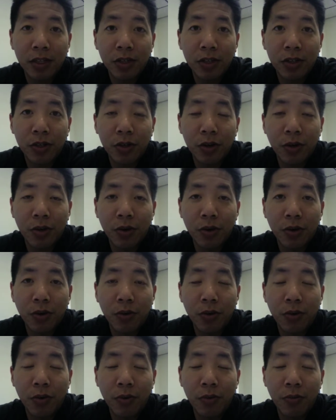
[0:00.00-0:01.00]

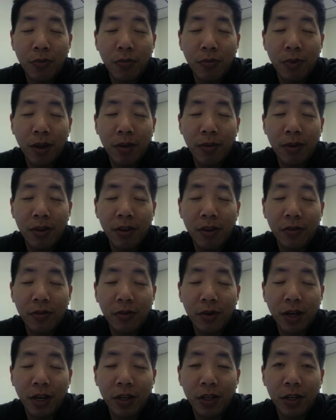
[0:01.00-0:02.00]
So maybe this
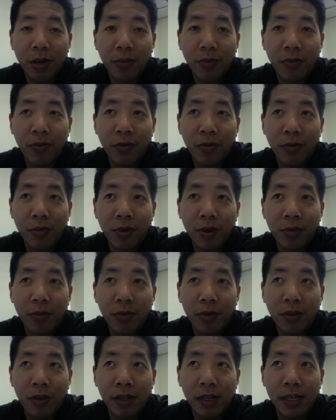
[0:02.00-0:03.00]
will catch up a few
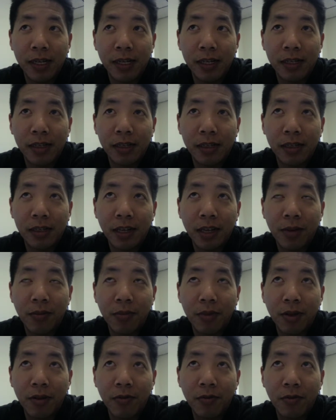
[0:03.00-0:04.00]
people and keep
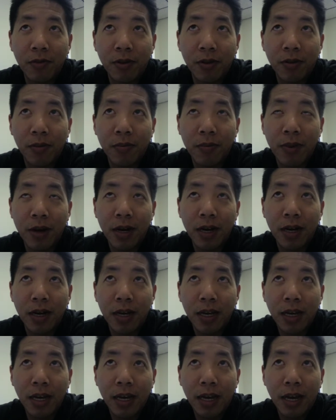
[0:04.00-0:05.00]
me from uh,
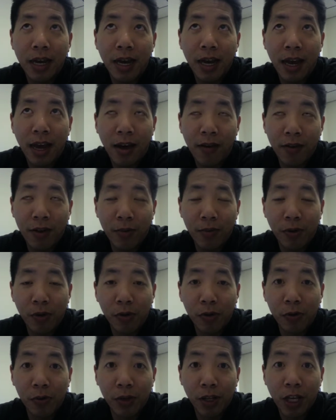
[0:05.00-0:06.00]
having to
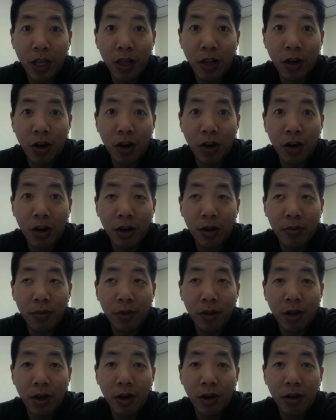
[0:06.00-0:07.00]
post a really long
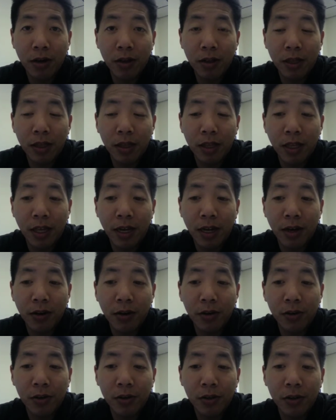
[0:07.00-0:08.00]
vlog later.
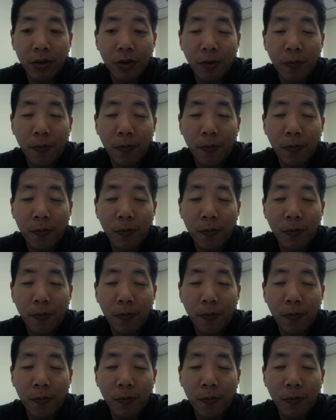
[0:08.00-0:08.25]
So.